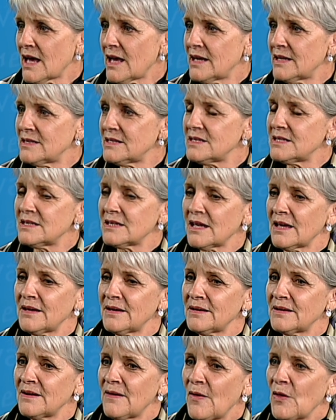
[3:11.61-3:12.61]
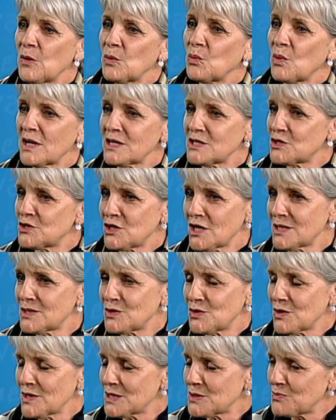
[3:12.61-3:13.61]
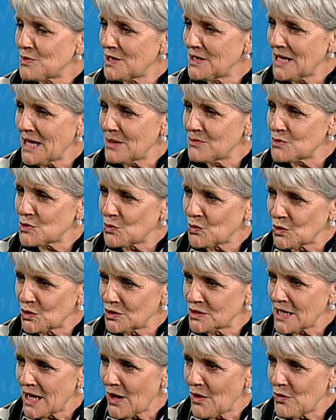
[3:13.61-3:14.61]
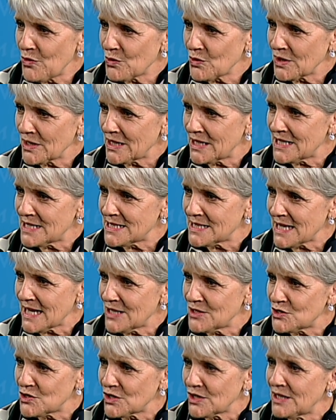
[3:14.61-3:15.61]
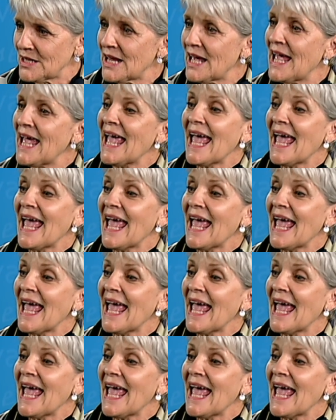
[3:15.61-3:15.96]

And uh, West Chester has been named a World Health Organization